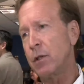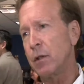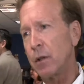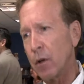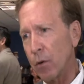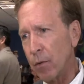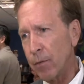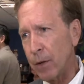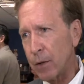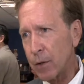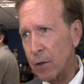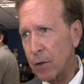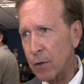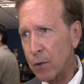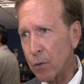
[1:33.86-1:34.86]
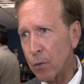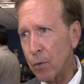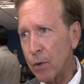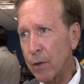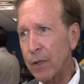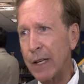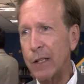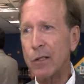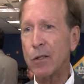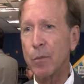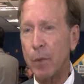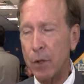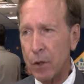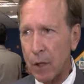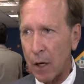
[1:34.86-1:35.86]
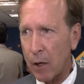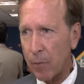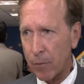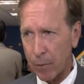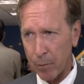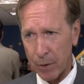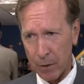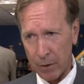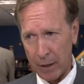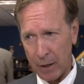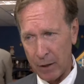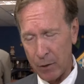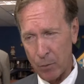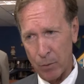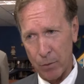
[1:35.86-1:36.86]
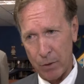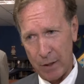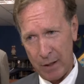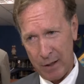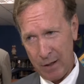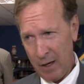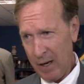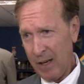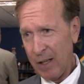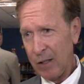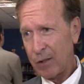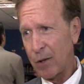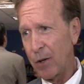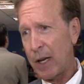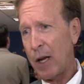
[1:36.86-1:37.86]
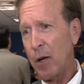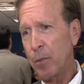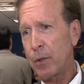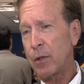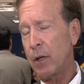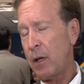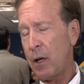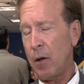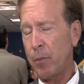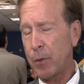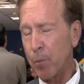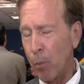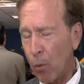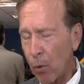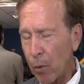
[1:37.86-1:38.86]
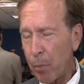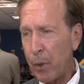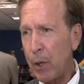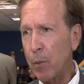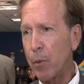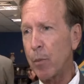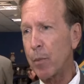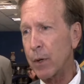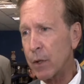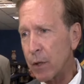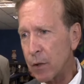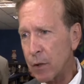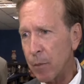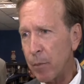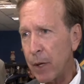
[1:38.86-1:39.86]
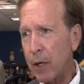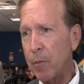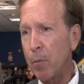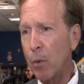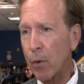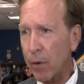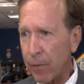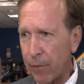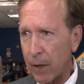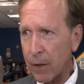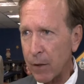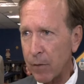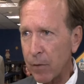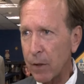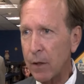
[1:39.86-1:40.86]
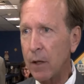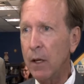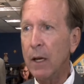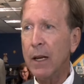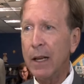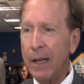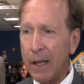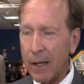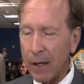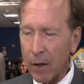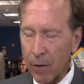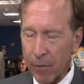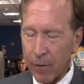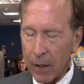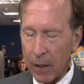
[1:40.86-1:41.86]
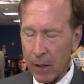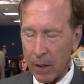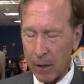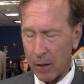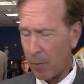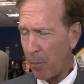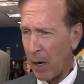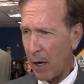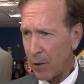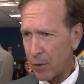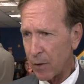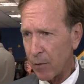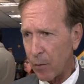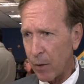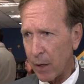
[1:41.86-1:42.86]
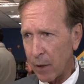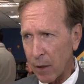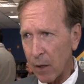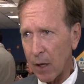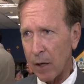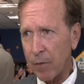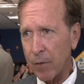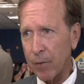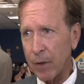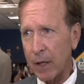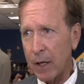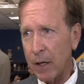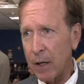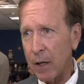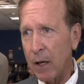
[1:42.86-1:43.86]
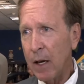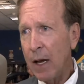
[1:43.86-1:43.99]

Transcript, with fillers: and go to visit a school. It takes too much time from their daily routine. So it helps helps more people participate more effectively in intervening in a positive way in the life of a kid.